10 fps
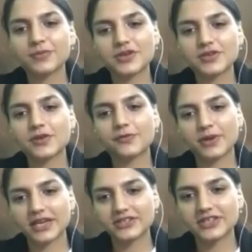because of
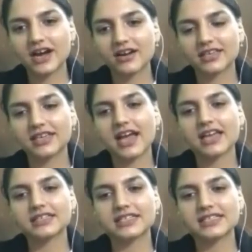patriarchy,
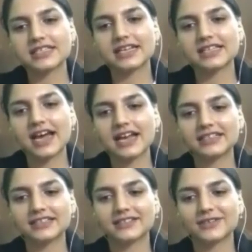and it is said
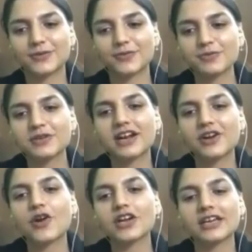that women
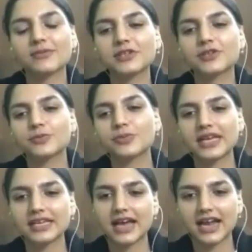are not able to
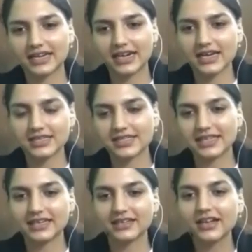break that glass
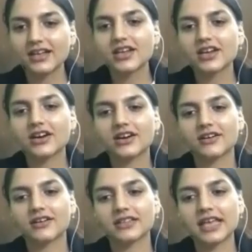ceiling.
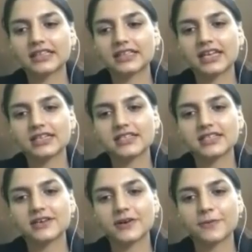Then there is
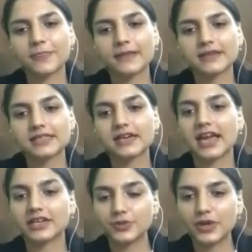the
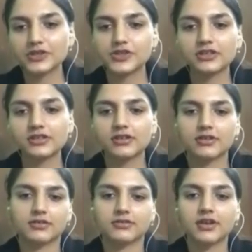education.
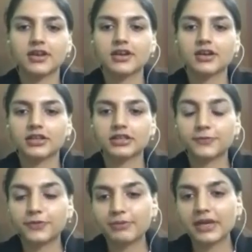
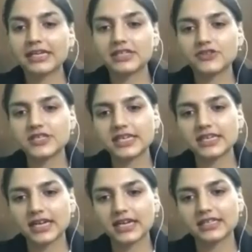The female
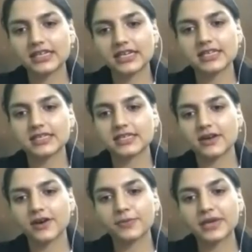literacy rate is
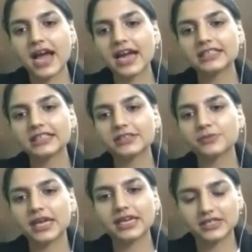behind
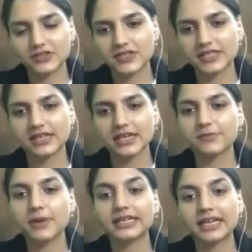the male literacy
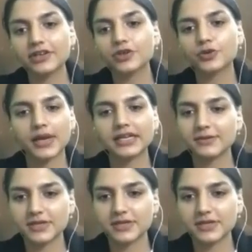rate by 10 to 20%.